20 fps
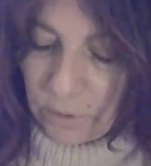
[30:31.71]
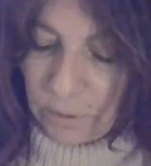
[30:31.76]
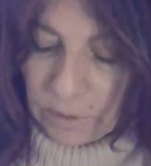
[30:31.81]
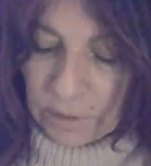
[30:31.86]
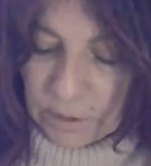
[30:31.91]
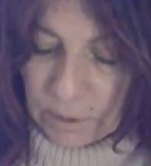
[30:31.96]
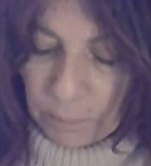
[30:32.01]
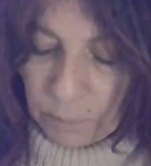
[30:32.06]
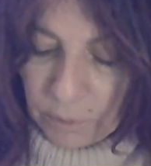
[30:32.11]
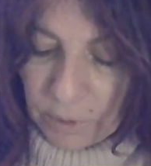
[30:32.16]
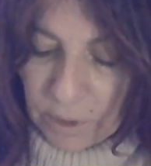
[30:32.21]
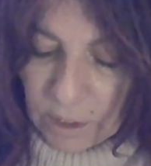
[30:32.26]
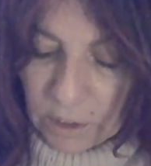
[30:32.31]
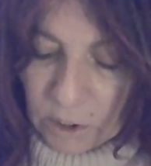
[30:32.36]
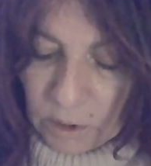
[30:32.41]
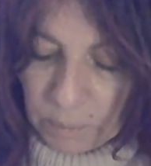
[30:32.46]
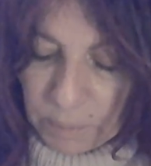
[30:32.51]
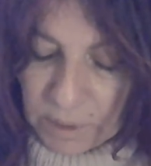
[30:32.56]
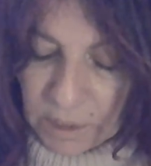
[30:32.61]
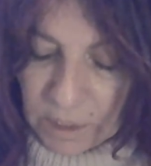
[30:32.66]
there is a
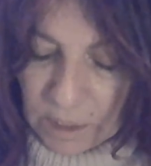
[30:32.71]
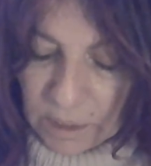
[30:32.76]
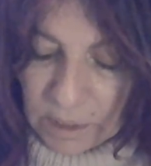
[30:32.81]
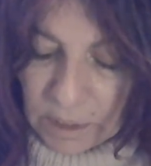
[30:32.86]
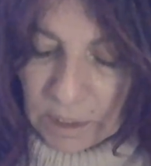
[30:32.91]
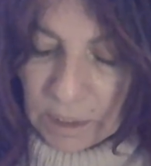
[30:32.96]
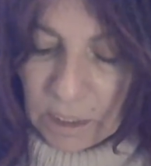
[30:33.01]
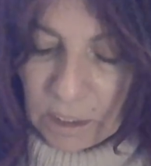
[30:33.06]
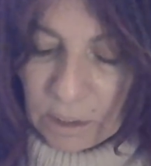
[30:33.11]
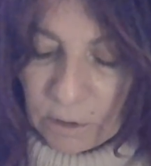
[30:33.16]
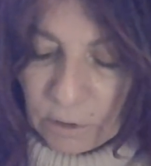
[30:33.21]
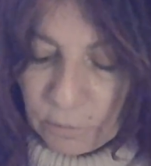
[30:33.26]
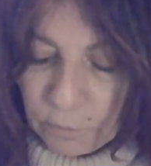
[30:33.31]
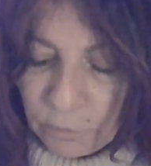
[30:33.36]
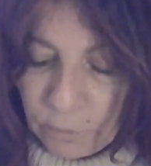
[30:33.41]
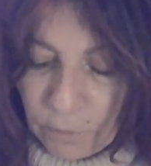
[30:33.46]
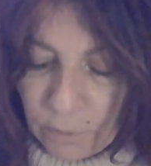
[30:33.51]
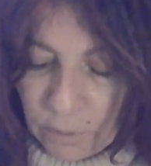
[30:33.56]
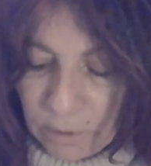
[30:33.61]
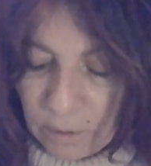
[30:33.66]
brand new beginning here
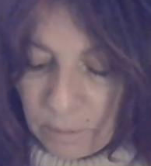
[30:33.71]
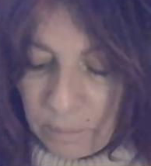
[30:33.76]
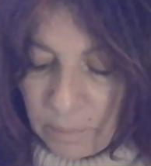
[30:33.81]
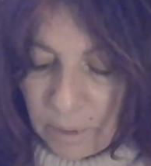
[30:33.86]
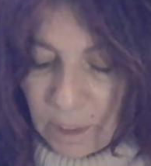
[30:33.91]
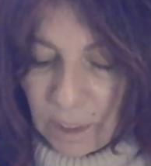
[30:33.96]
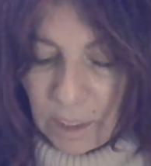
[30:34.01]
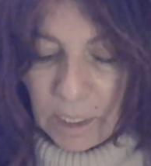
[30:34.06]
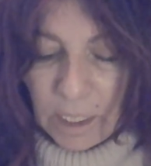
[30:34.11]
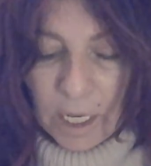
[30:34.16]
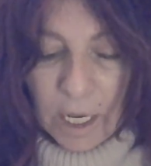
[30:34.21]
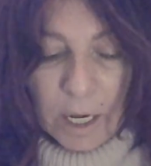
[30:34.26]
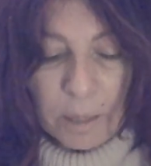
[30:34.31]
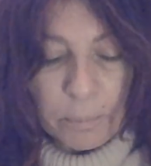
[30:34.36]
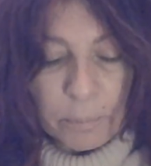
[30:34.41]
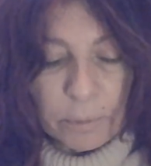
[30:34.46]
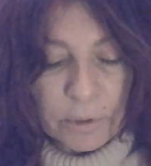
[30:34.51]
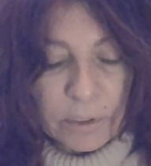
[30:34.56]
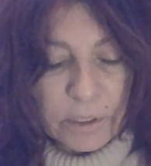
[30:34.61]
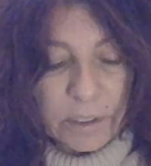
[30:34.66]
for my
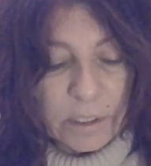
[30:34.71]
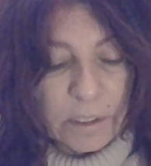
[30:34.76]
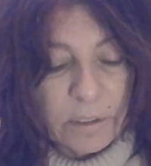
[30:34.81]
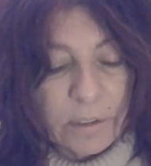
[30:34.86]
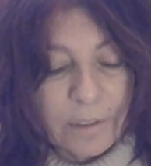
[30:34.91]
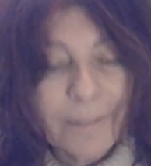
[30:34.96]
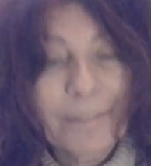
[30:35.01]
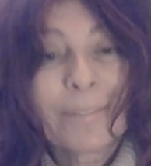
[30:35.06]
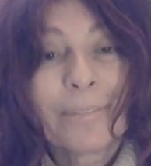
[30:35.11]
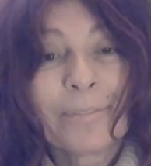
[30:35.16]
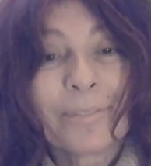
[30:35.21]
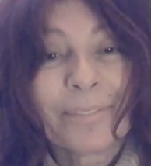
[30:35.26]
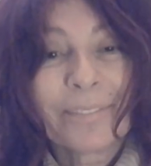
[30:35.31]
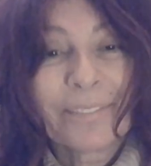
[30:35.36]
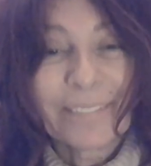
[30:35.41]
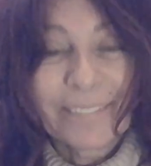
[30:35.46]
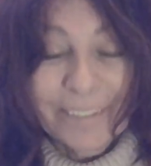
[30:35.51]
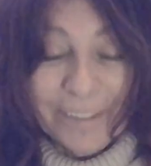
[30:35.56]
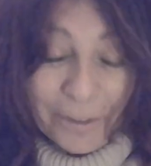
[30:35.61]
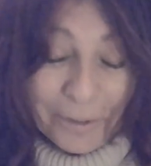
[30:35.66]
empresses
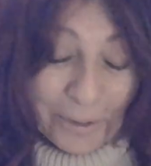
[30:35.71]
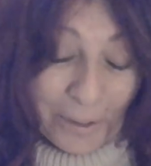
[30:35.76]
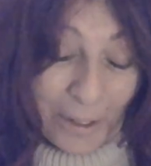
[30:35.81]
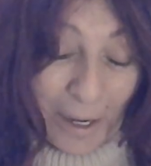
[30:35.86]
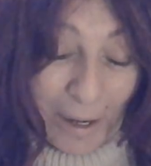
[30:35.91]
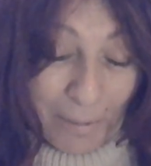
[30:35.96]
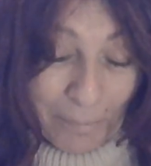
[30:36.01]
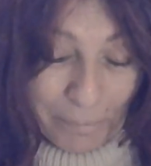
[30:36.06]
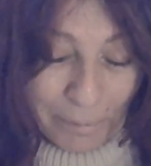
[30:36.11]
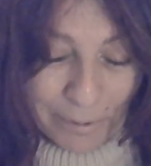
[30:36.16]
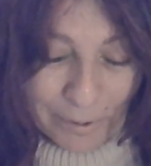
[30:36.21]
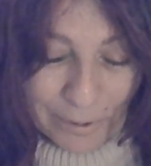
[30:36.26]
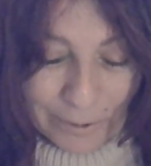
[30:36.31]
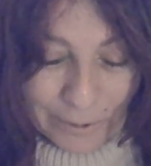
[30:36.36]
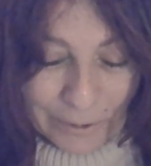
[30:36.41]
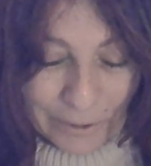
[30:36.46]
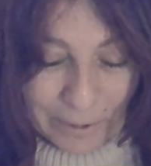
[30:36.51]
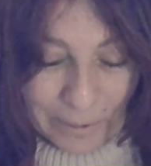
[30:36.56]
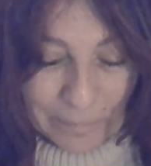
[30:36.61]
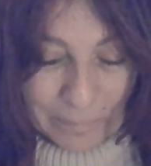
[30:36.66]
or
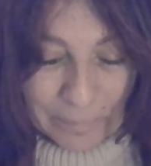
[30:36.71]
emperors.